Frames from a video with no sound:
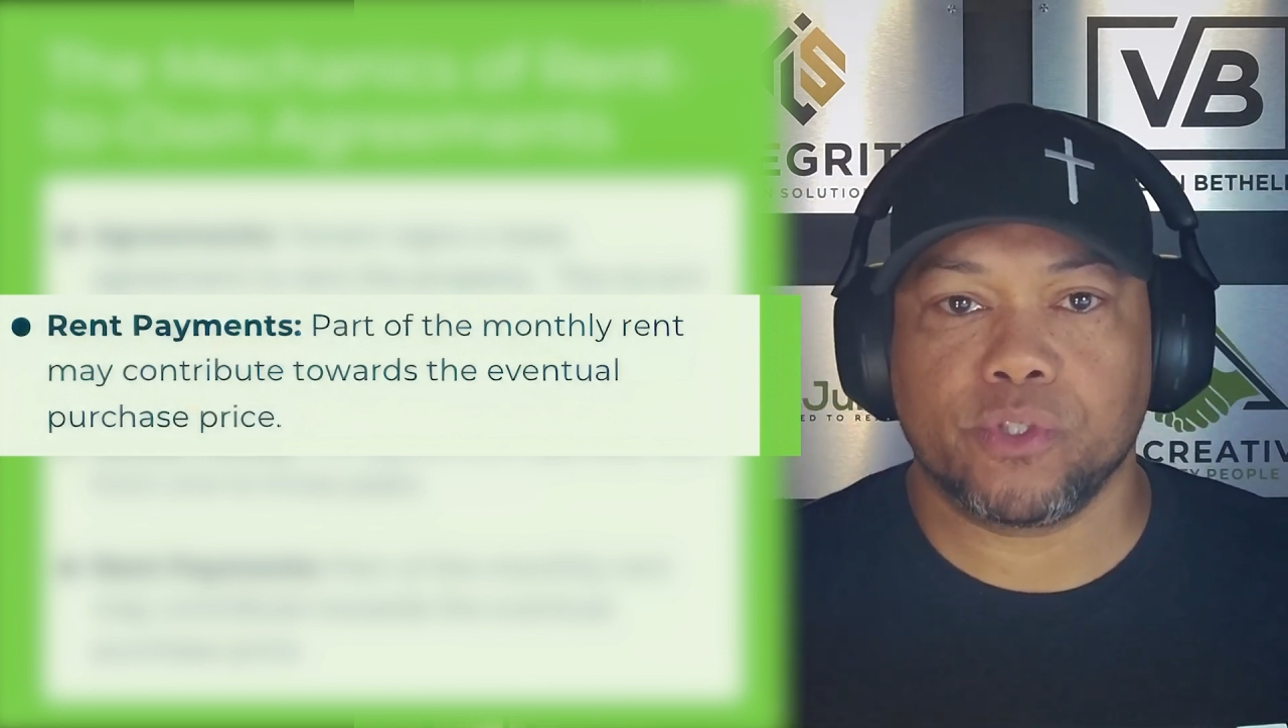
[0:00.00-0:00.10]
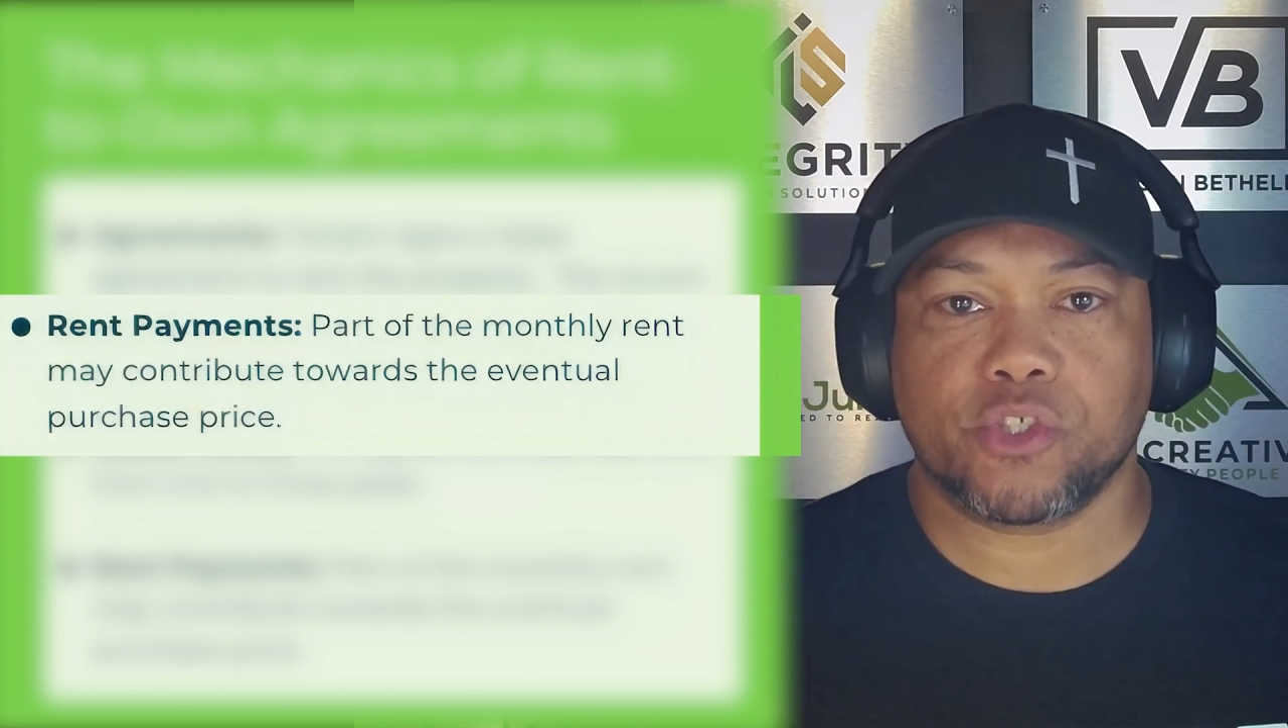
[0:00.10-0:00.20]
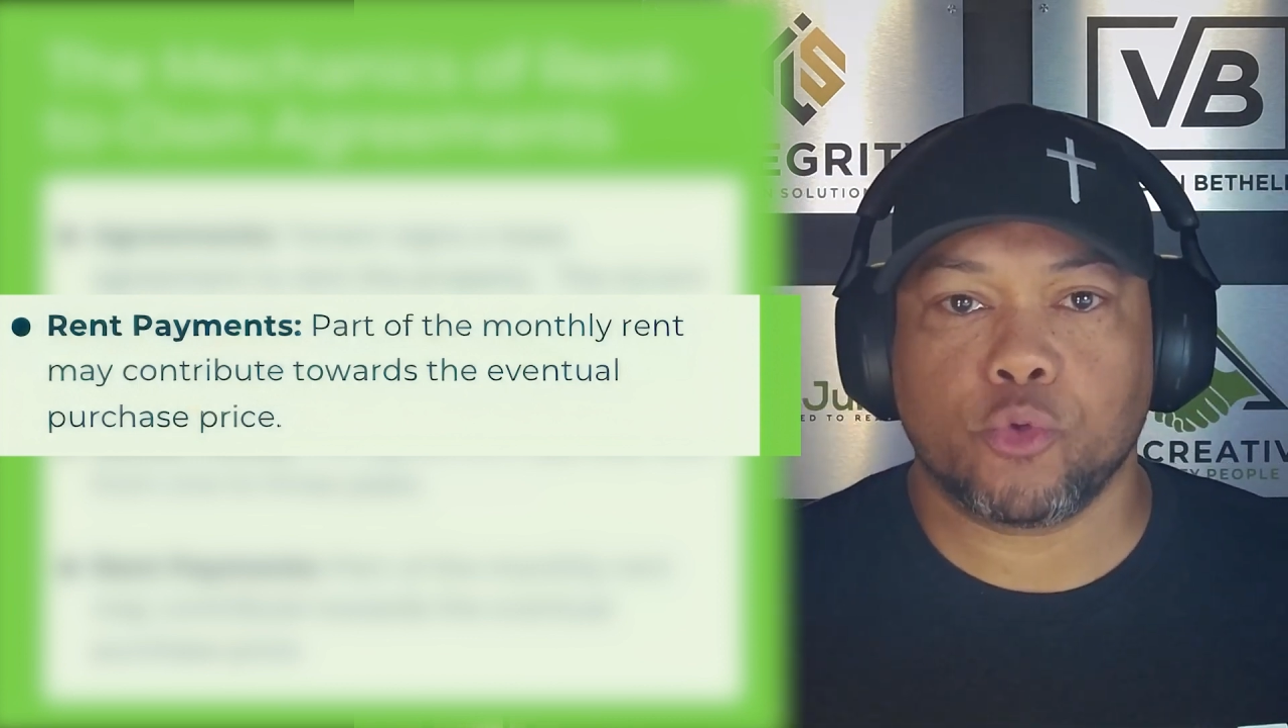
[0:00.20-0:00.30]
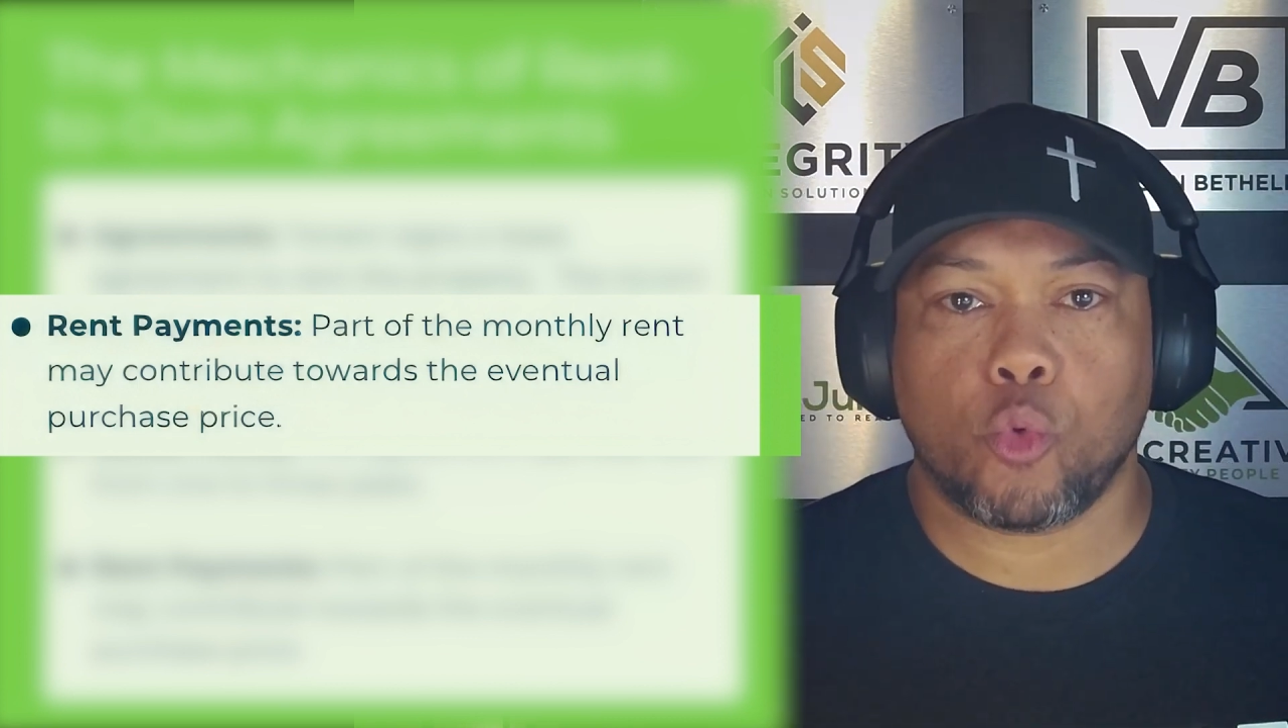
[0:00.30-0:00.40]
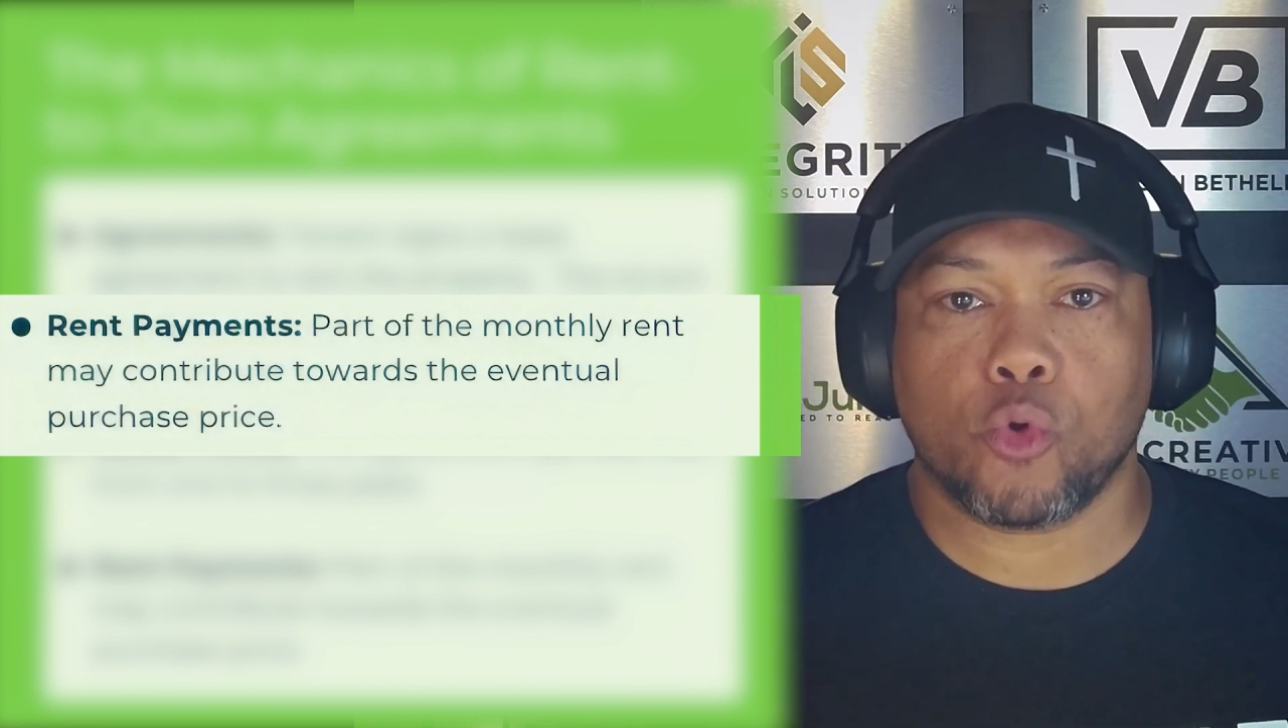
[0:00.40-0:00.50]

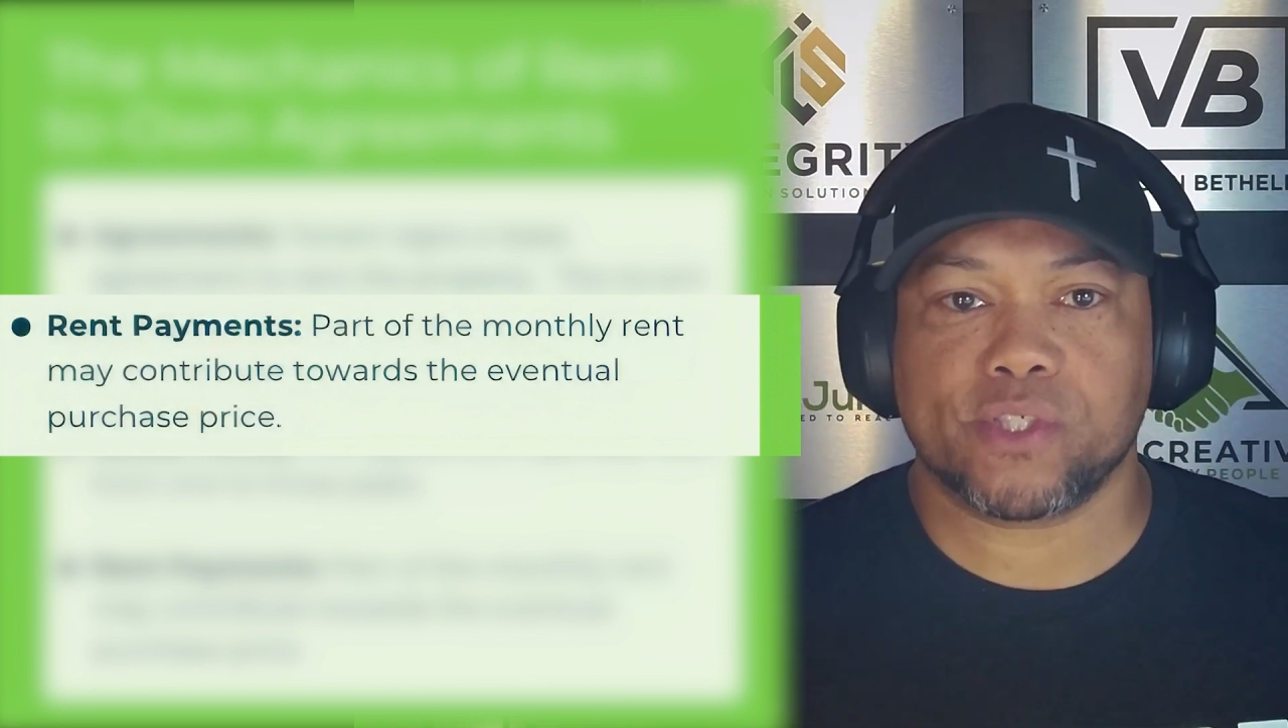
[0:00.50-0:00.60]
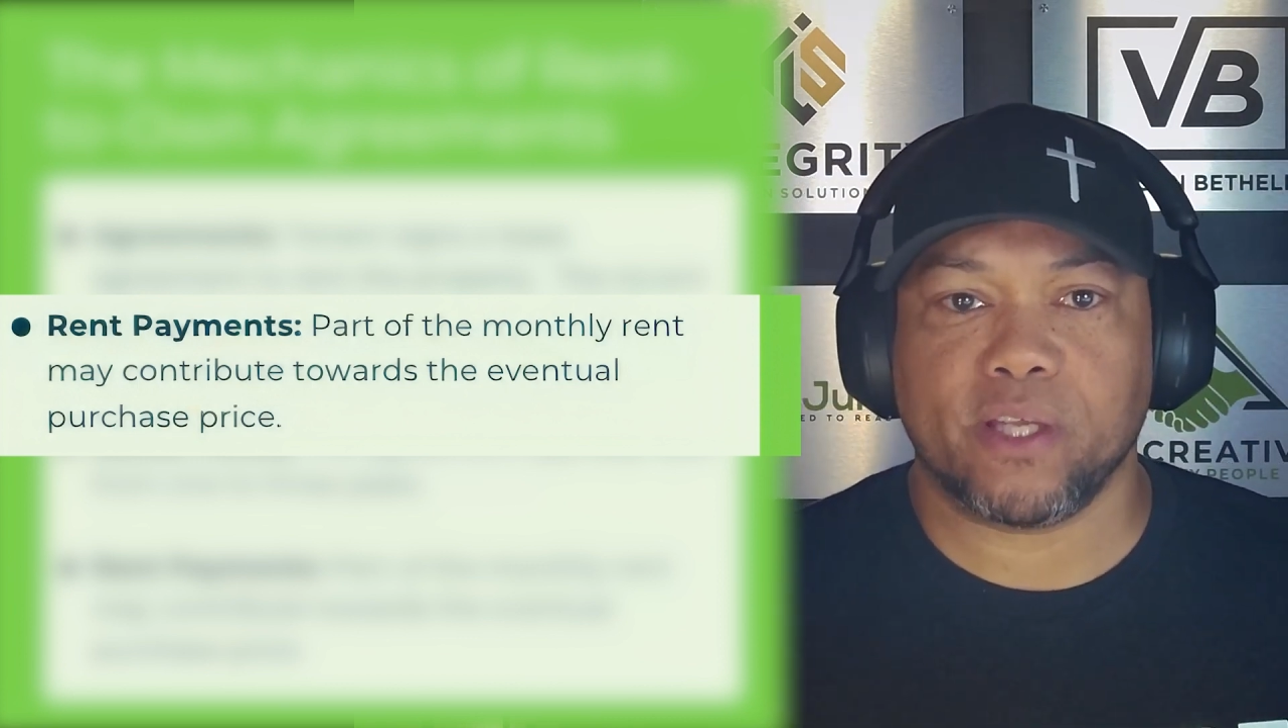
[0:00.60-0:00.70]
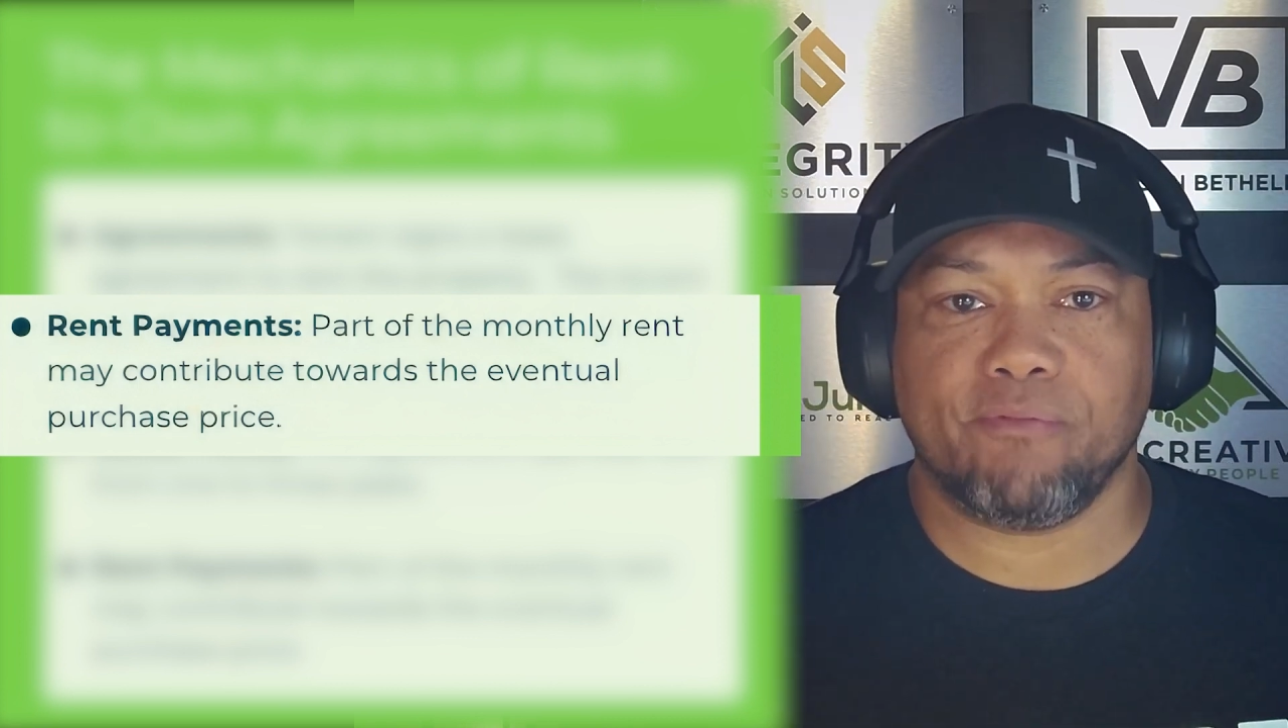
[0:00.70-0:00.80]
towards the